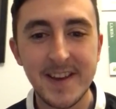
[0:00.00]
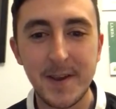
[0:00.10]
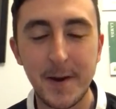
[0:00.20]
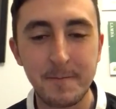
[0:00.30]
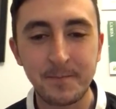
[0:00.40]

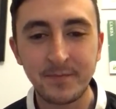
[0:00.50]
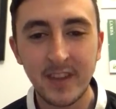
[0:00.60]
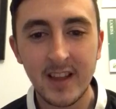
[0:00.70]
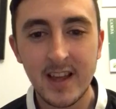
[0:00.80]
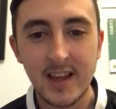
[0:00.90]
You know,
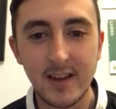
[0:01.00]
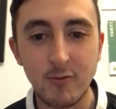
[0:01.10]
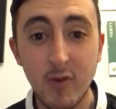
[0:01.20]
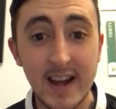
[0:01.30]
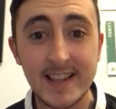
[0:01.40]

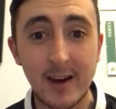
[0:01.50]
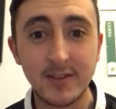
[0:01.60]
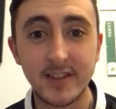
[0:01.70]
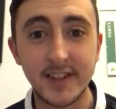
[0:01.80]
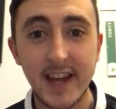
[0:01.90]
right down
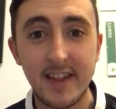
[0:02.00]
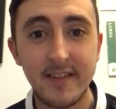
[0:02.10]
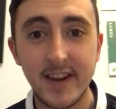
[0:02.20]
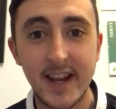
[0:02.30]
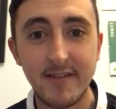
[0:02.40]
to the death
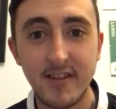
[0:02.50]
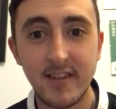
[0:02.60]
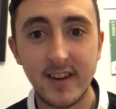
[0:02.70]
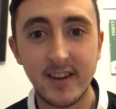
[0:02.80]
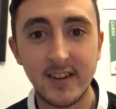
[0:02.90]
of it and
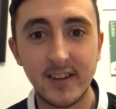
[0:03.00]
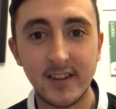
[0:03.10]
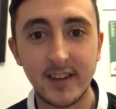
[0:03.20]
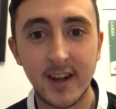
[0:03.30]
everything. And